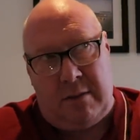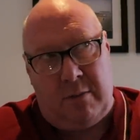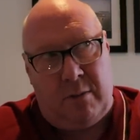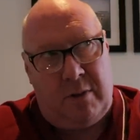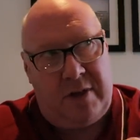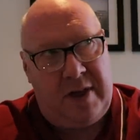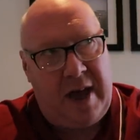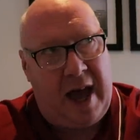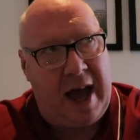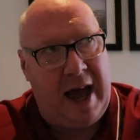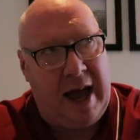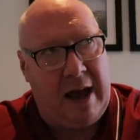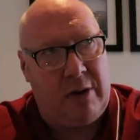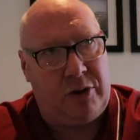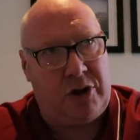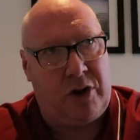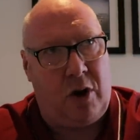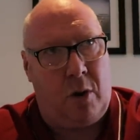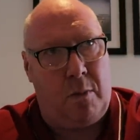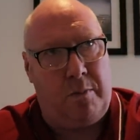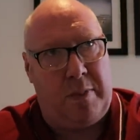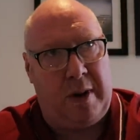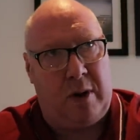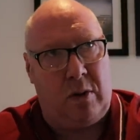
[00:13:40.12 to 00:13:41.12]
with the
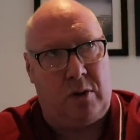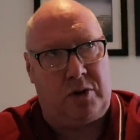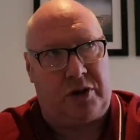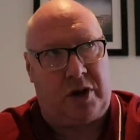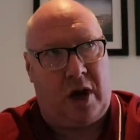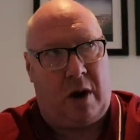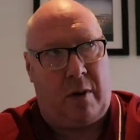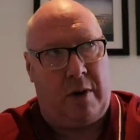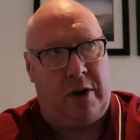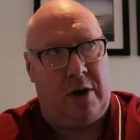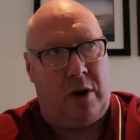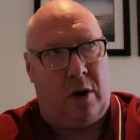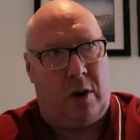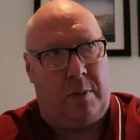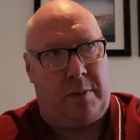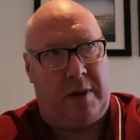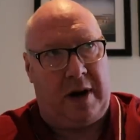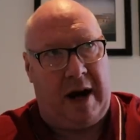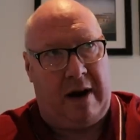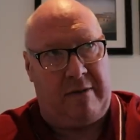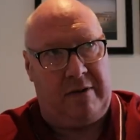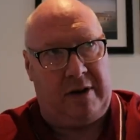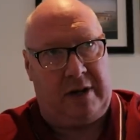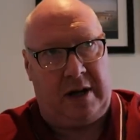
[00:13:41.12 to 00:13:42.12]
household bills going
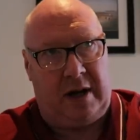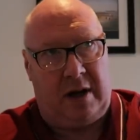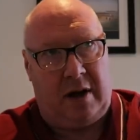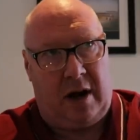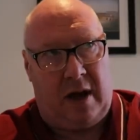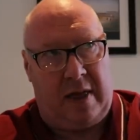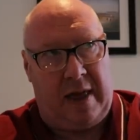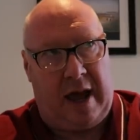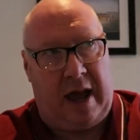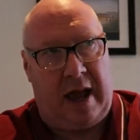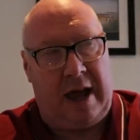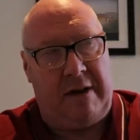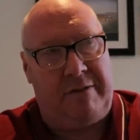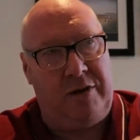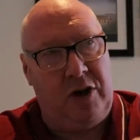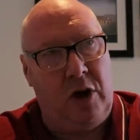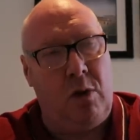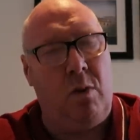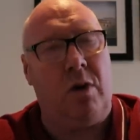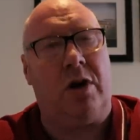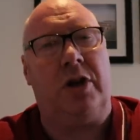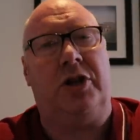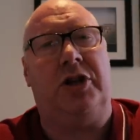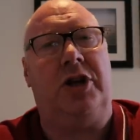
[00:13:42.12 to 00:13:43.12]
up and everything like that, if
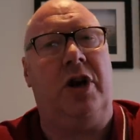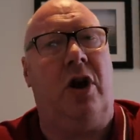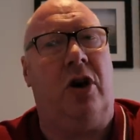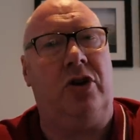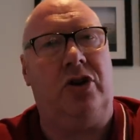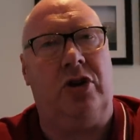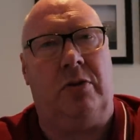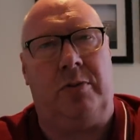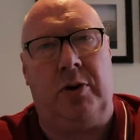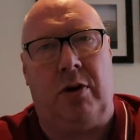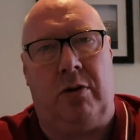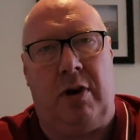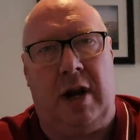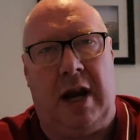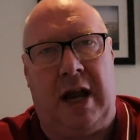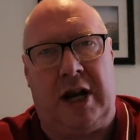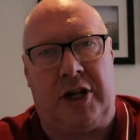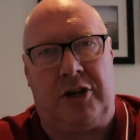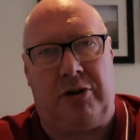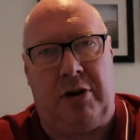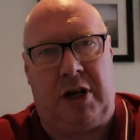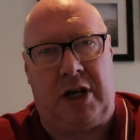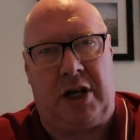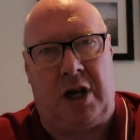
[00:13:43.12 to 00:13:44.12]
you want to charge up your
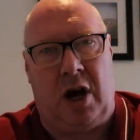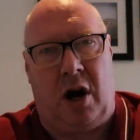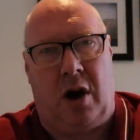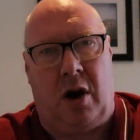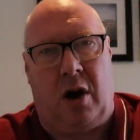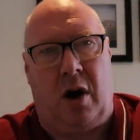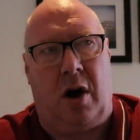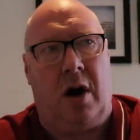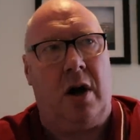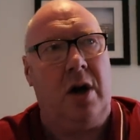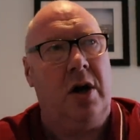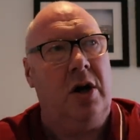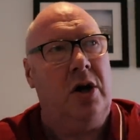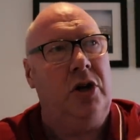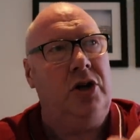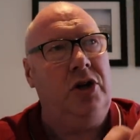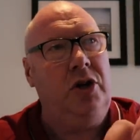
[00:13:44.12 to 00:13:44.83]
electric car,